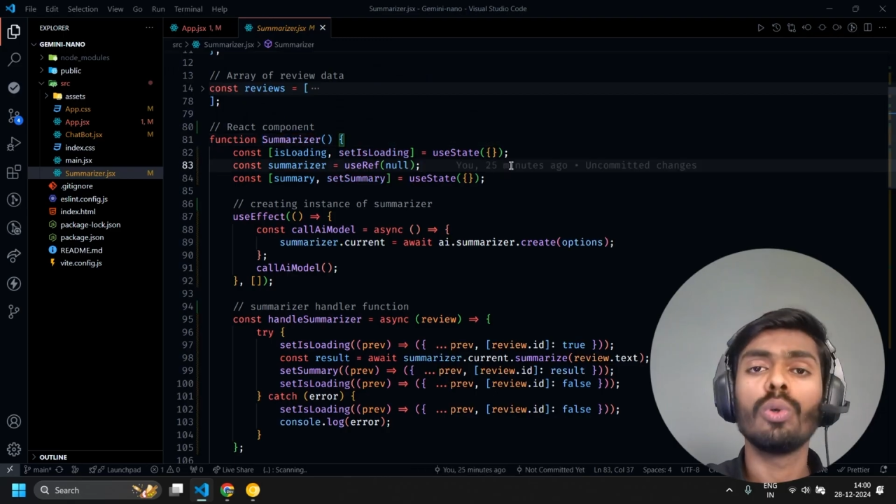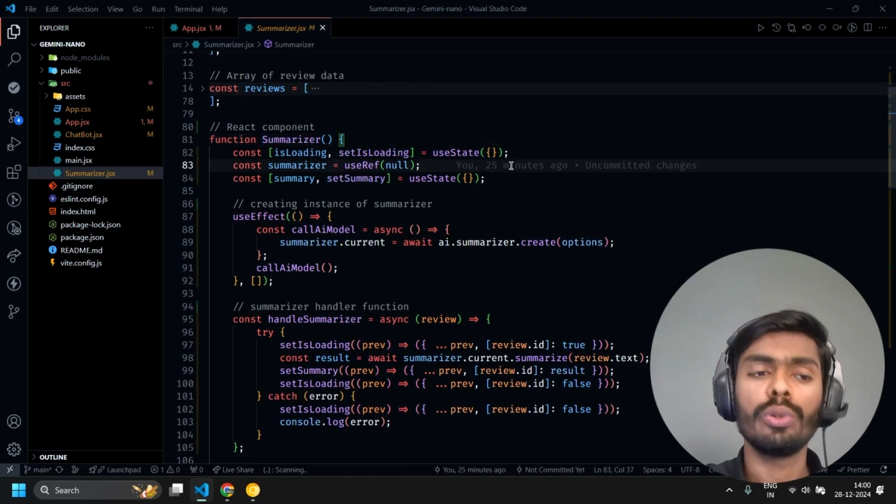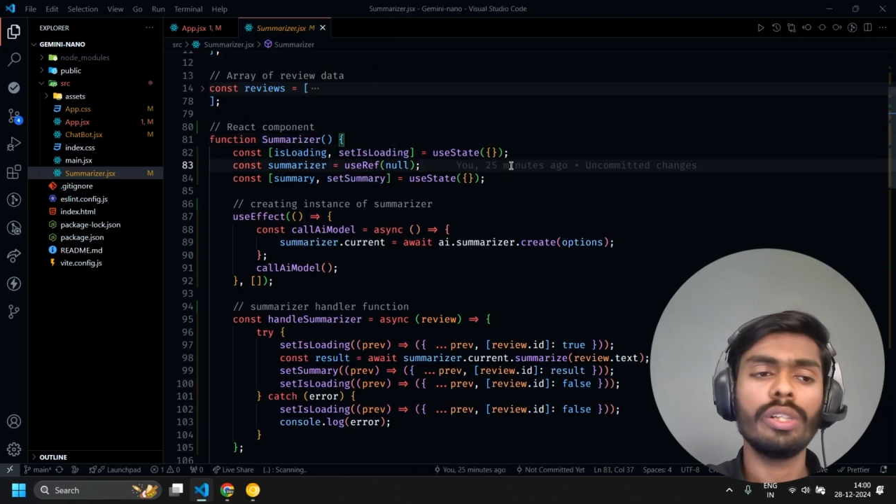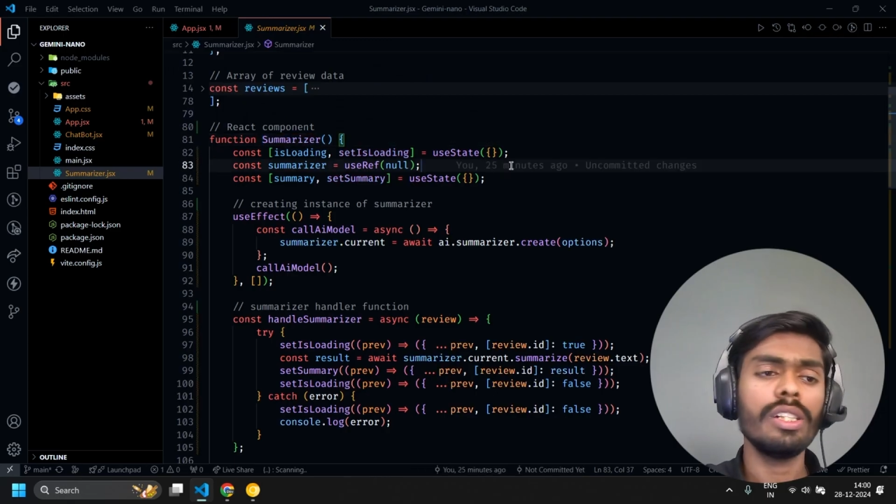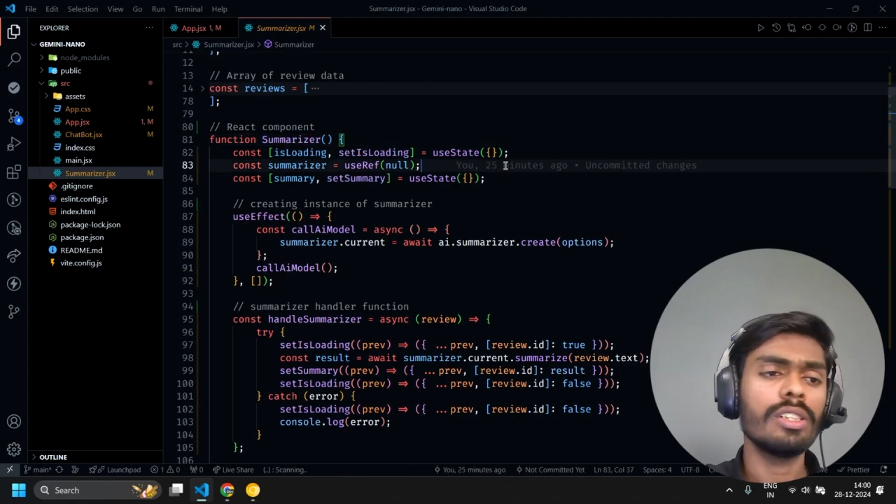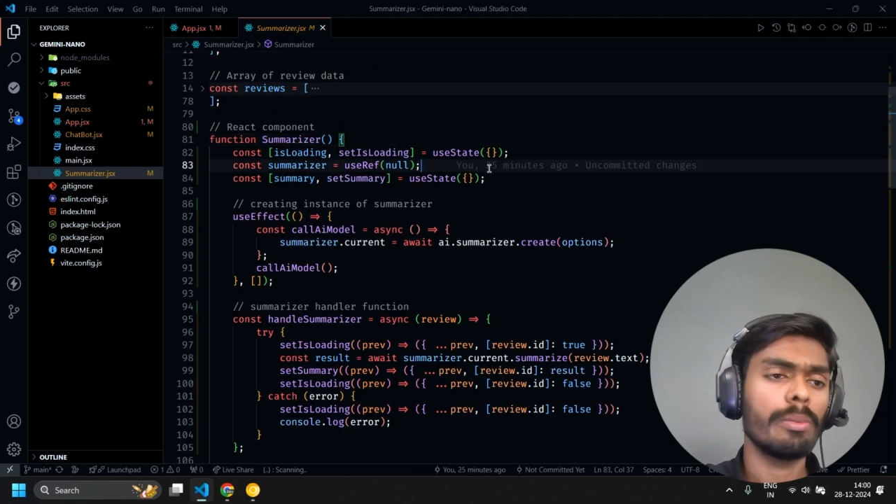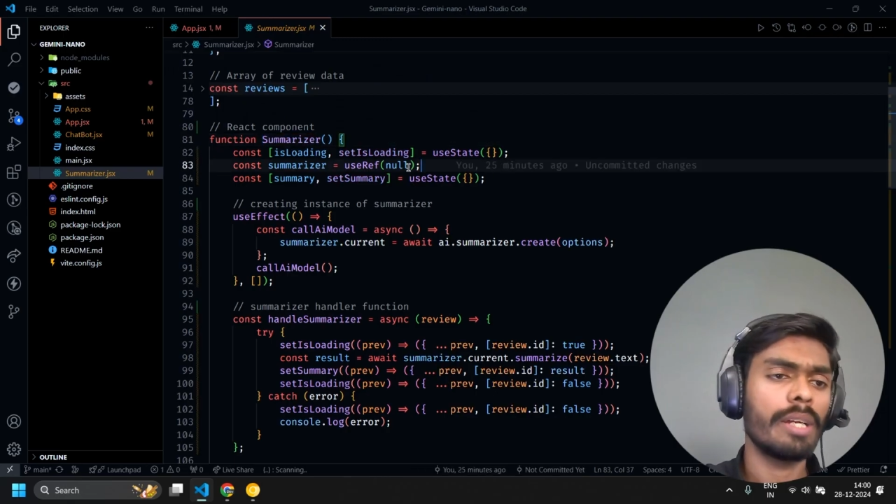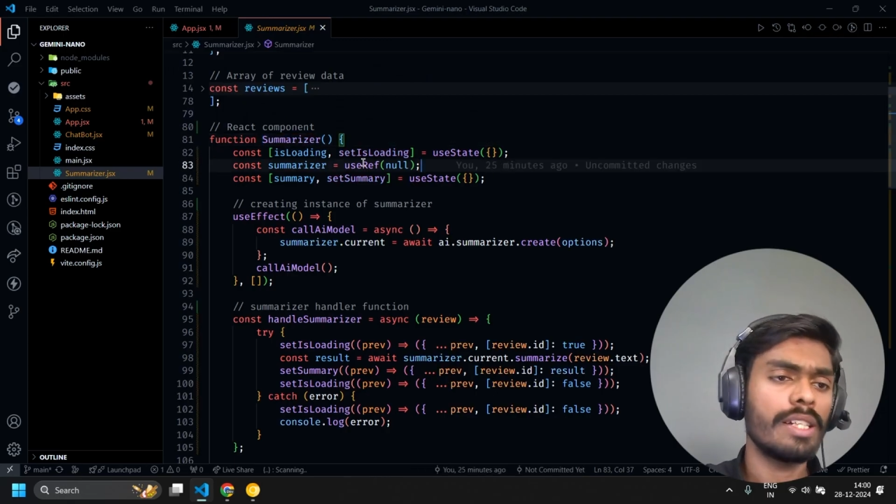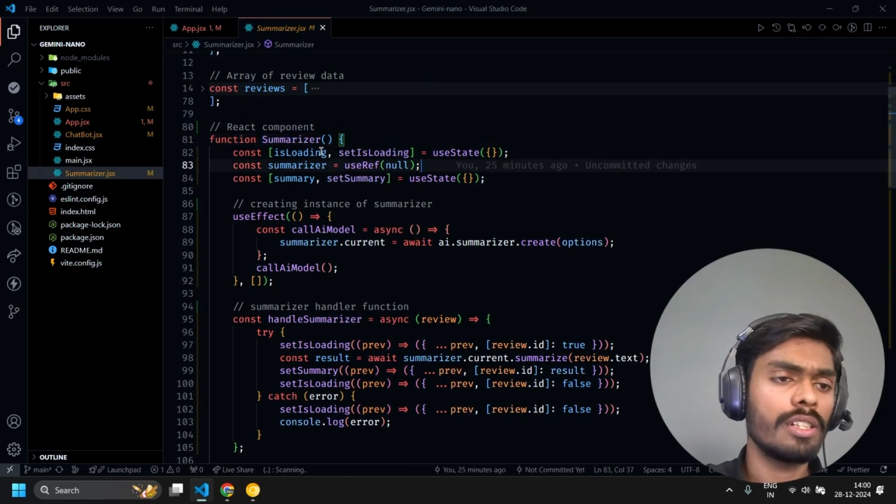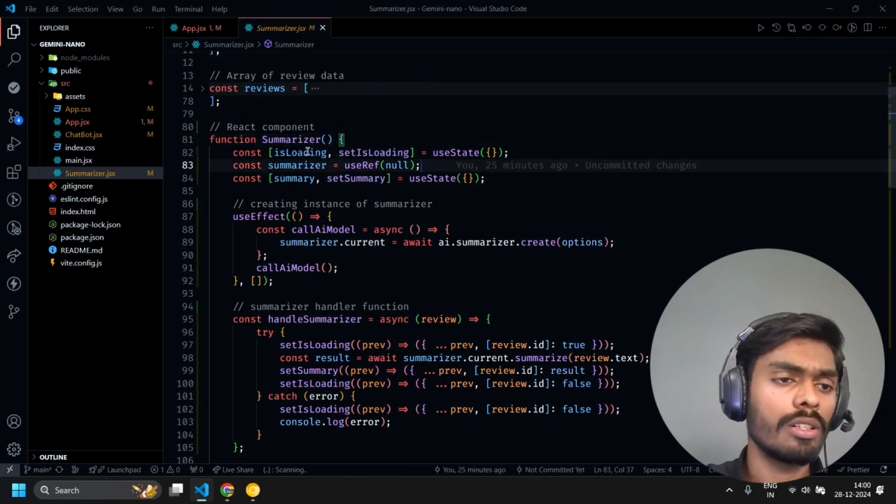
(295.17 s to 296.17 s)
the
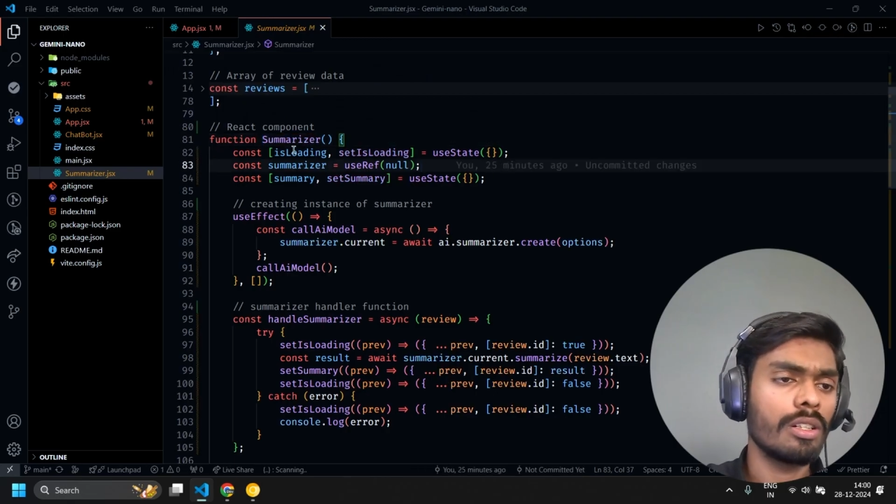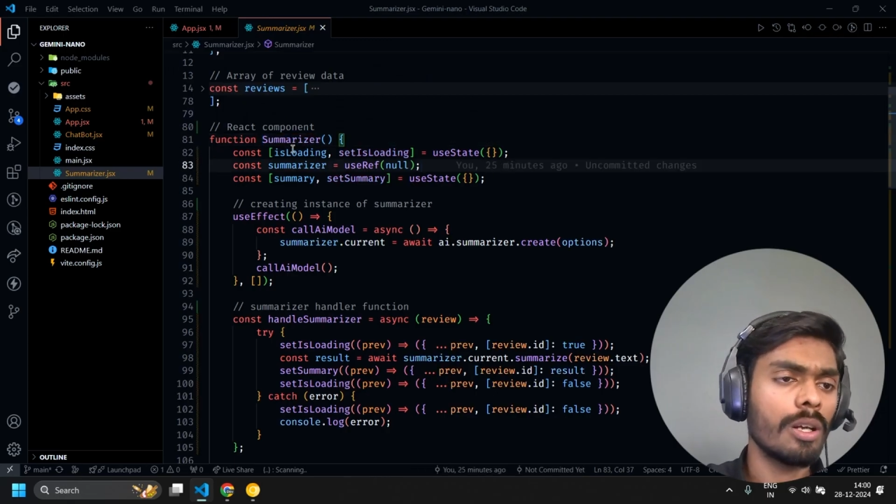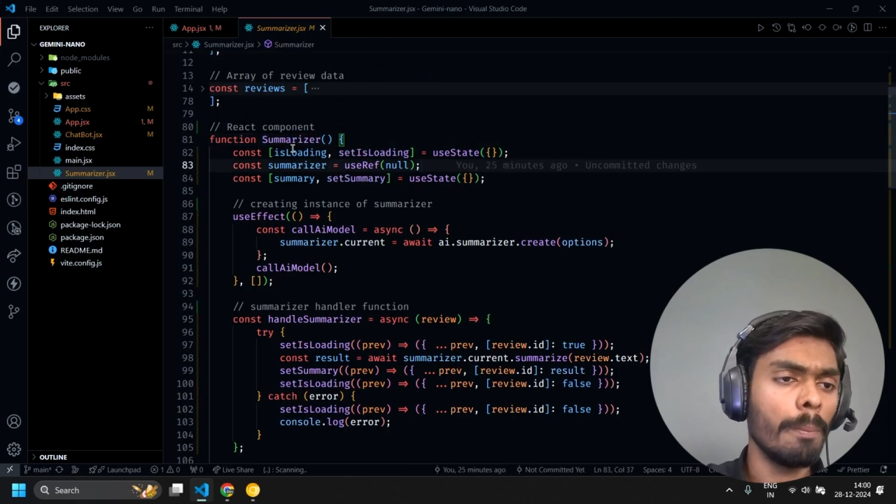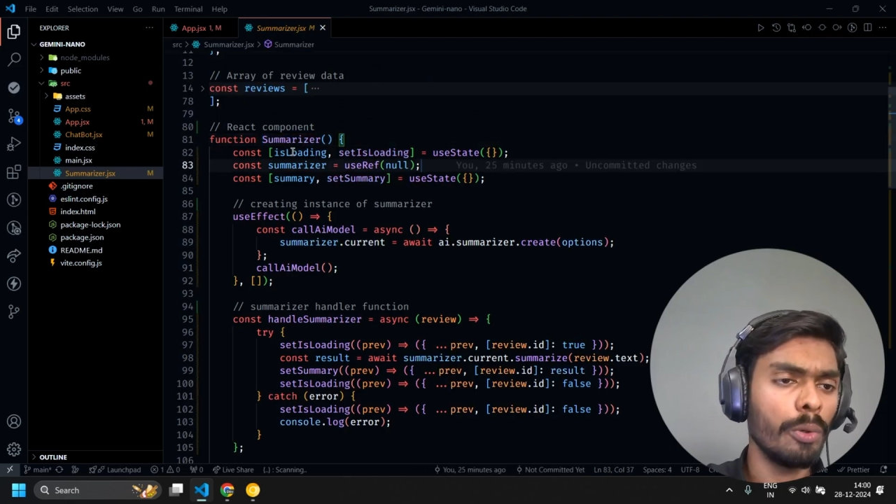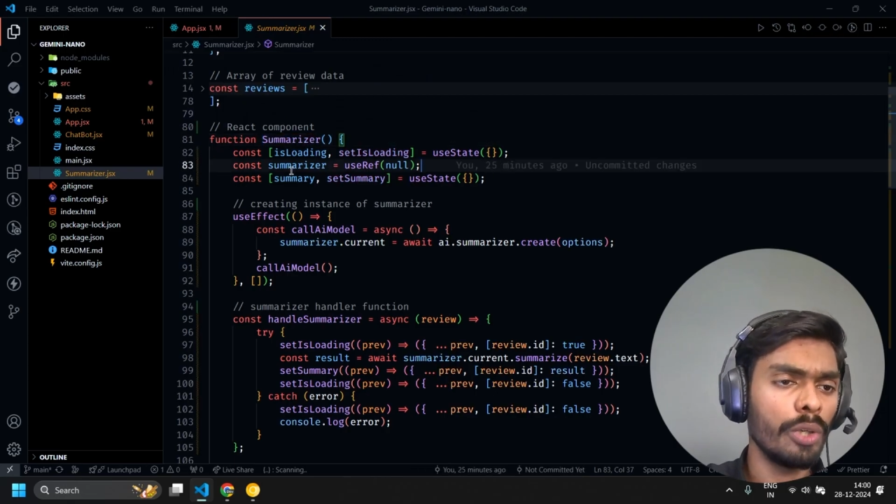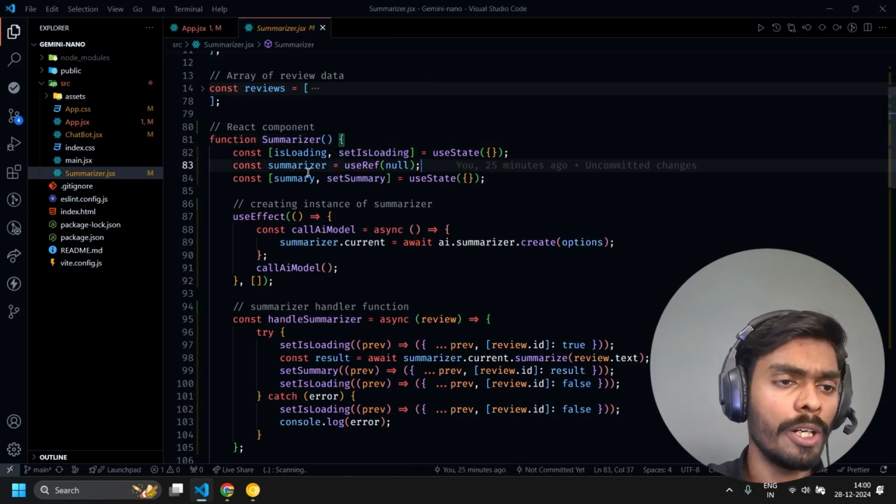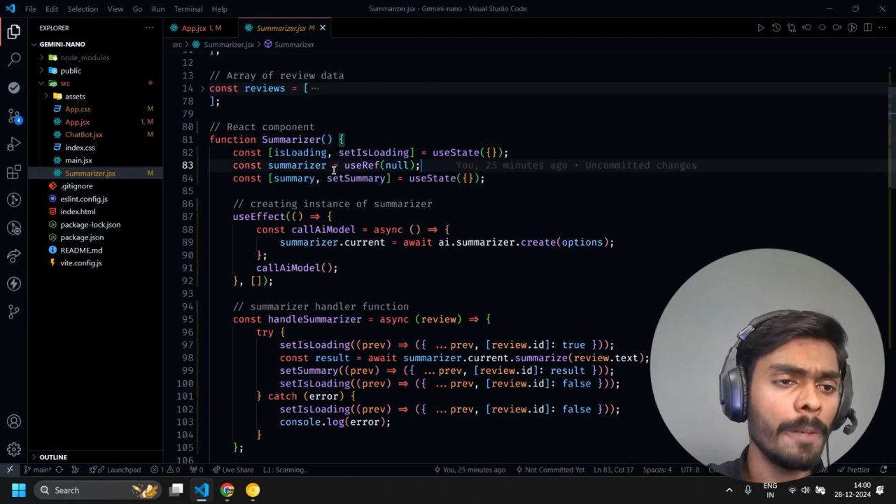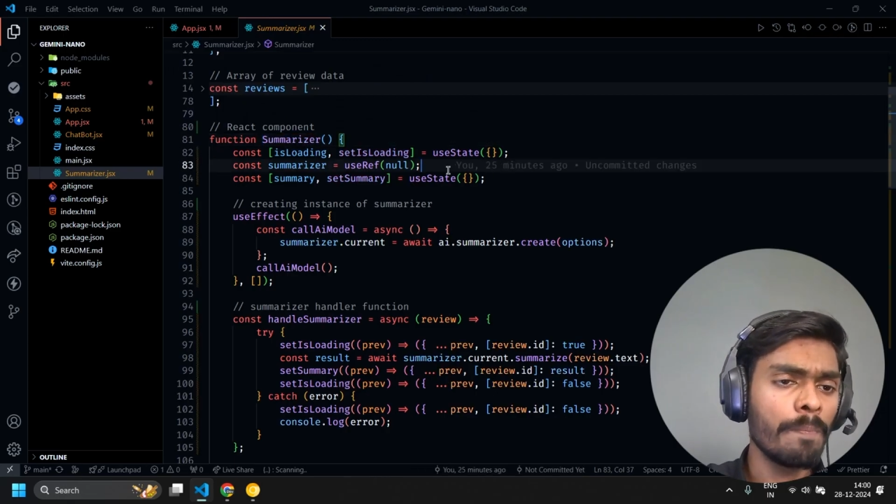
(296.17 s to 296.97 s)
summarizer component.